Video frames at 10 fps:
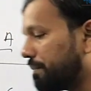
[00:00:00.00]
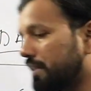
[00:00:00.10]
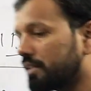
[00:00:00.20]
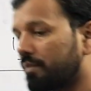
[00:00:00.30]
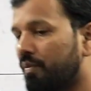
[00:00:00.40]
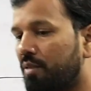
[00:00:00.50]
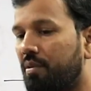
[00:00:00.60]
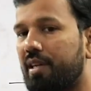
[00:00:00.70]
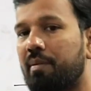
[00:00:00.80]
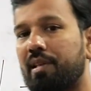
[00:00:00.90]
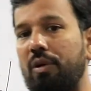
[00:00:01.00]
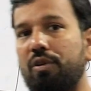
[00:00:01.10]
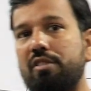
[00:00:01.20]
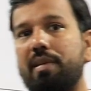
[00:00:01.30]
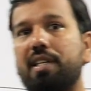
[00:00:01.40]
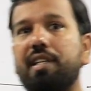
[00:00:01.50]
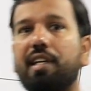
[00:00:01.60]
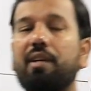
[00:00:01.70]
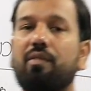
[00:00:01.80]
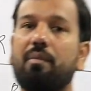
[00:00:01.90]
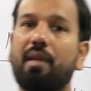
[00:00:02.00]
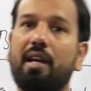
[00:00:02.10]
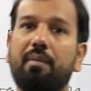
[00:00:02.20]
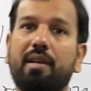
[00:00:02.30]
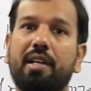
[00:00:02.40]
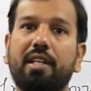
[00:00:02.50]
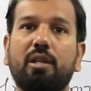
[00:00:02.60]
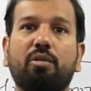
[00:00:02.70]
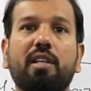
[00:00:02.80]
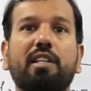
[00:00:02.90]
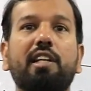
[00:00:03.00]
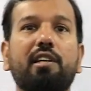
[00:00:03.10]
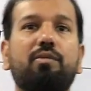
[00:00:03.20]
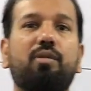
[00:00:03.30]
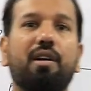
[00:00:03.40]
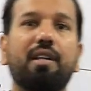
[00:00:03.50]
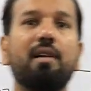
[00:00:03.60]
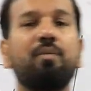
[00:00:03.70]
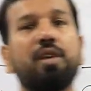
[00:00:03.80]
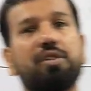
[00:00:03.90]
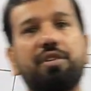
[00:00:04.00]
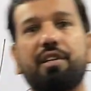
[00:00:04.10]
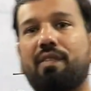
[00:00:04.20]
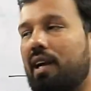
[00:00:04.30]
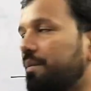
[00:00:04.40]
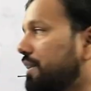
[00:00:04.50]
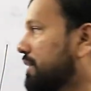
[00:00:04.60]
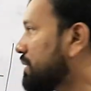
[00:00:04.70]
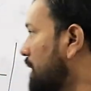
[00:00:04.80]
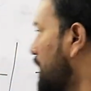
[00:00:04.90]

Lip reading: Means whatever the loans we are taking from the IBRD, you can keep for the 25 years.